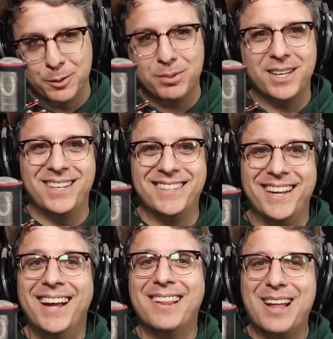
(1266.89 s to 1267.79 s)
but
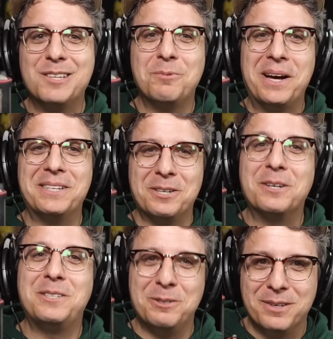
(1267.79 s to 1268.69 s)
that's why it
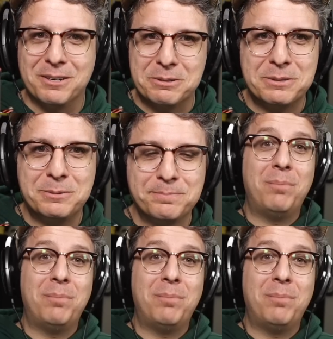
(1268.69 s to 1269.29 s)
took two years.